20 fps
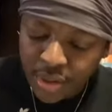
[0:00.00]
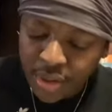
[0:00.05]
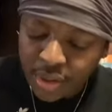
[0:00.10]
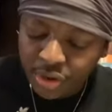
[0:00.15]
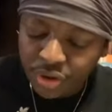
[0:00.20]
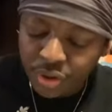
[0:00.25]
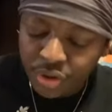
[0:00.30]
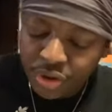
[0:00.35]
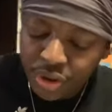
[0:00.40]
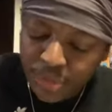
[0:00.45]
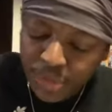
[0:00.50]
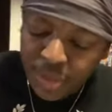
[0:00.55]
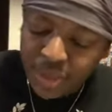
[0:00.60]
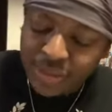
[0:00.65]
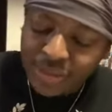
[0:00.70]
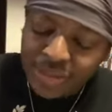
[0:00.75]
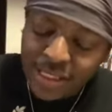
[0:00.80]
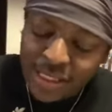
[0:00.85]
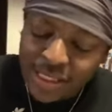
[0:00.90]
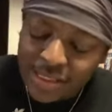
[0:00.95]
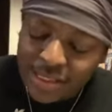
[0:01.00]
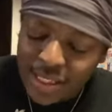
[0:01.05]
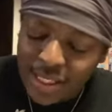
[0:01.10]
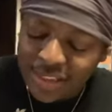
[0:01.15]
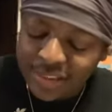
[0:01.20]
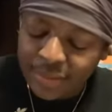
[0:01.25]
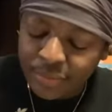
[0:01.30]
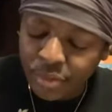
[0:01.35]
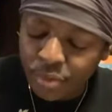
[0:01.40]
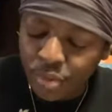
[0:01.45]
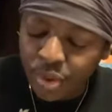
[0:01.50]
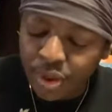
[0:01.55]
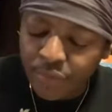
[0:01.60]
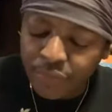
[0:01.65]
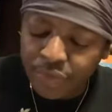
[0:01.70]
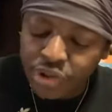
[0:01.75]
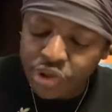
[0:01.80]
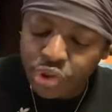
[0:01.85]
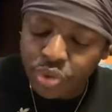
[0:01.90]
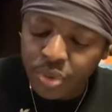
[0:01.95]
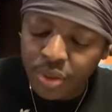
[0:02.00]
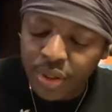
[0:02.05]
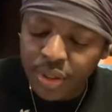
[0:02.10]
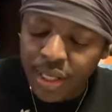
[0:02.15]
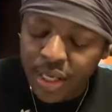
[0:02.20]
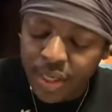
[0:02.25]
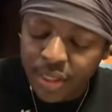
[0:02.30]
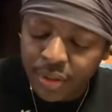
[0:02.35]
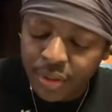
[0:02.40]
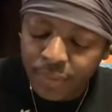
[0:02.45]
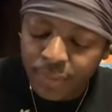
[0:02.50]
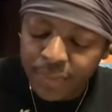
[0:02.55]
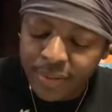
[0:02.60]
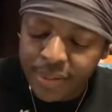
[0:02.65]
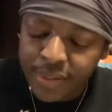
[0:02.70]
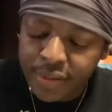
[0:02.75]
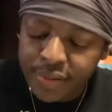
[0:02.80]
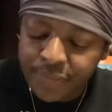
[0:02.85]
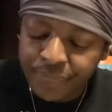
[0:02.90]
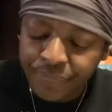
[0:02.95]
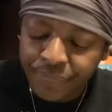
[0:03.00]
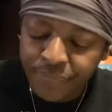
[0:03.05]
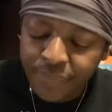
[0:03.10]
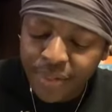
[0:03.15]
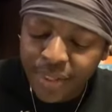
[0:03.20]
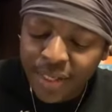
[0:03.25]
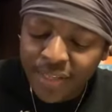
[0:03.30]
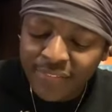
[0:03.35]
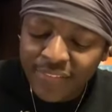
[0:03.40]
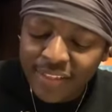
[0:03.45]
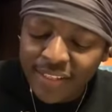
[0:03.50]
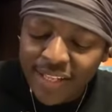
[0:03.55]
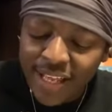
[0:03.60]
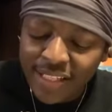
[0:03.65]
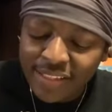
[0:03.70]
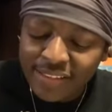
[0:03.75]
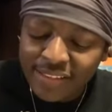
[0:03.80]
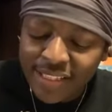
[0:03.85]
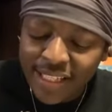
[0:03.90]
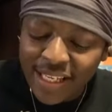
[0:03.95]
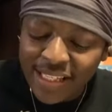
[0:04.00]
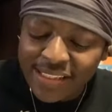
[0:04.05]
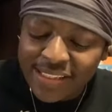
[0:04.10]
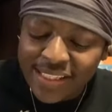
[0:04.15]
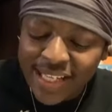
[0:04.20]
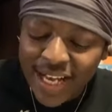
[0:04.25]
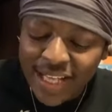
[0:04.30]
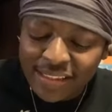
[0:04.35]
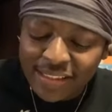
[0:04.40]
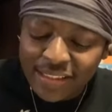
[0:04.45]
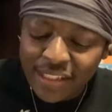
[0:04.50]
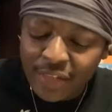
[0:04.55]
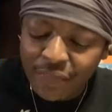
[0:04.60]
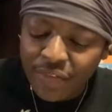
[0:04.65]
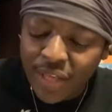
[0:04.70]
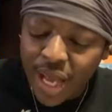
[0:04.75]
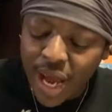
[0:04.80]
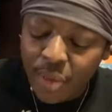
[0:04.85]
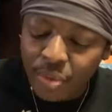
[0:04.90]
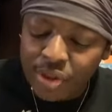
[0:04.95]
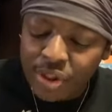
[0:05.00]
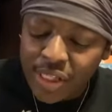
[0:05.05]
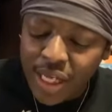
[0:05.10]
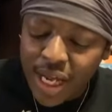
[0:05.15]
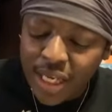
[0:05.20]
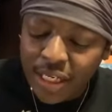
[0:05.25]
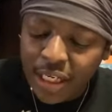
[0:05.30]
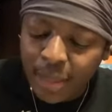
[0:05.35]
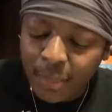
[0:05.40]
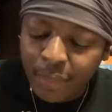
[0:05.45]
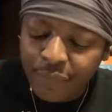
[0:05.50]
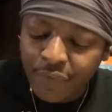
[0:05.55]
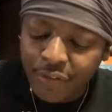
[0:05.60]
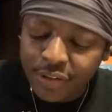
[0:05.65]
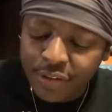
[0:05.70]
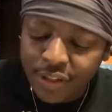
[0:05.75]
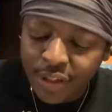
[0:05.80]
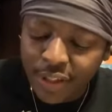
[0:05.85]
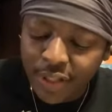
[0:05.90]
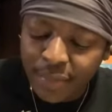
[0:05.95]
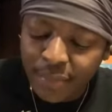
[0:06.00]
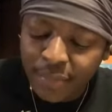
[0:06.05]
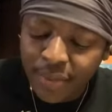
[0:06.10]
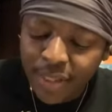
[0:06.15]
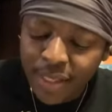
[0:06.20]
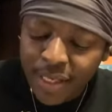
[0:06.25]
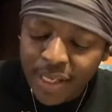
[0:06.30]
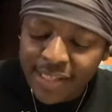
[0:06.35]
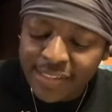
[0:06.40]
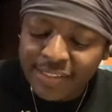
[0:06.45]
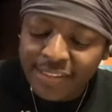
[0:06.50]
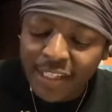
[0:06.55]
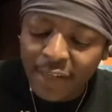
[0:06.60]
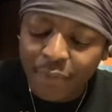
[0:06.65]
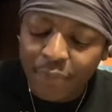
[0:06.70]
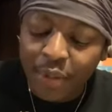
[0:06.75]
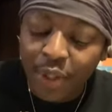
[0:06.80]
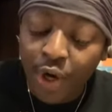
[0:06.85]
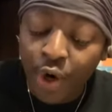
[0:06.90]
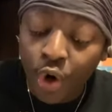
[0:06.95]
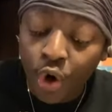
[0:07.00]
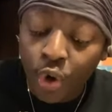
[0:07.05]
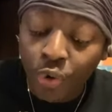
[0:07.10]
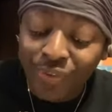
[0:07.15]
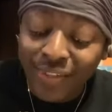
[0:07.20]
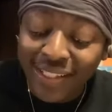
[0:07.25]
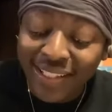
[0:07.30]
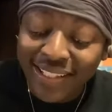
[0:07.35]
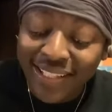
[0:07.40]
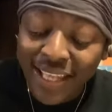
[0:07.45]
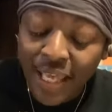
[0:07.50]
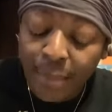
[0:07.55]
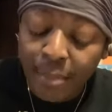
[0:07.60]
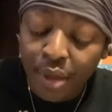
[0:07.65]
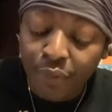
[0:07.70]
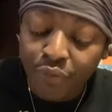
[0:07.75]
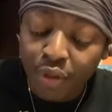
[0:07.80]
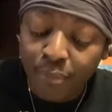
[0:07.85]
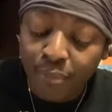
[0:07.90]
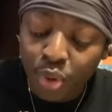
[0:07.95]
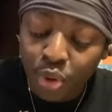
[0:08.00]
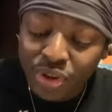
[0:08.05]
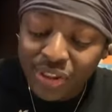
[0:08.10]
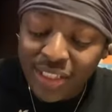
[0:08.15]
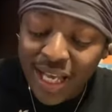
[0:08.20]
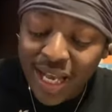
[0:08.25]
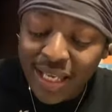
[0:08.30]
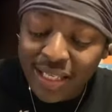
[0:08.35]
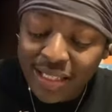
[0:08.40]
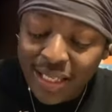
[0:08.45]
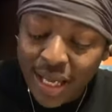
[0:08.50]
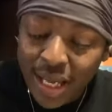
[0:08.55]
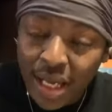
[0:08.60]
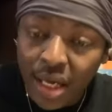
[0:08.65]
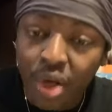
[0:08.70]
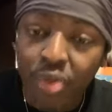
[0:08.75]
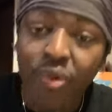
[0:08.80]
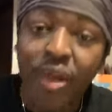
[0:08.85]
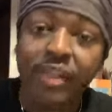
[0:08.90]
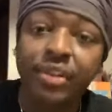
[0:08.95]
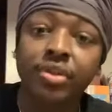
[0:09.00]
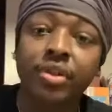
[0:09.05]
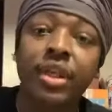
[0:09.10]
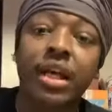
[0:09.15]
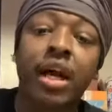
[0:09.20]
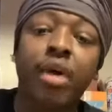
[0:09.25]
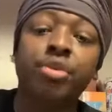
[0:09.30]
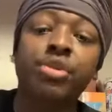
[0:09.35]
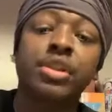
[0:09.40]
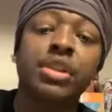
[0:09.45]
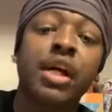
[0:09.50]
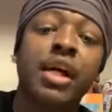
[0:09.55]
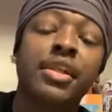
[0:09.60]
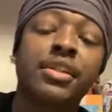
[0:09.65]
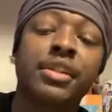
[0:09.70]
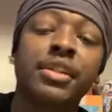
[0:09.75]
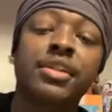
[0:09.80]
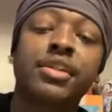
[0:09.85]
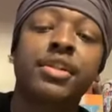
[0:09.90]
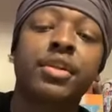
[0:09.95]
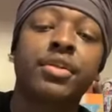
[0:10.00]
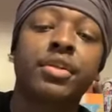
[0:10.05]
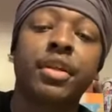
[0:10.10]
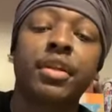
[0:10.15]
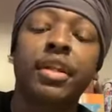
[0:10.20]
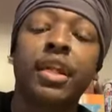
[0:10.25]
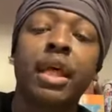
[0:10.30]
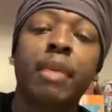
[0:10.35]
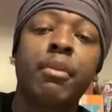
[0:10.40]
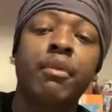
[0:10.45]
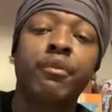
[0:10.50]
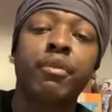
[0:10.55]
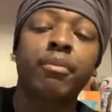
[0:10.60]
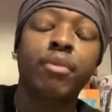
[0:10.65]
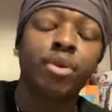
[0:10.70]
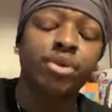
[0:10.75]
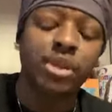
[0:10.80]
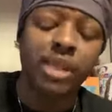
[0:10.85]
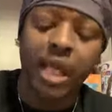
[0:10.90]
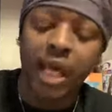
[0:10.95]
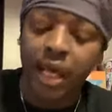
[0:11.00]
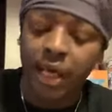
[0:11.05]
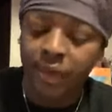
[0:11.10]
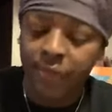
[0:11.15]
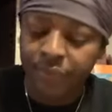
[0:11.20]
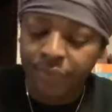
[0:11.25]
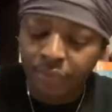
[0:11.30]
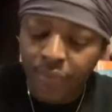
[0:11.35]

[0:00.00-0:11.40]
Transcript: So this is the book of St. John, chapter 1 and verse 29. It reads, the next day, John seeth Yahweh cometh unto him and said, Behold, the Lamb of the Most High God. Right? So Yahweh is considered the Lamb of the Most High.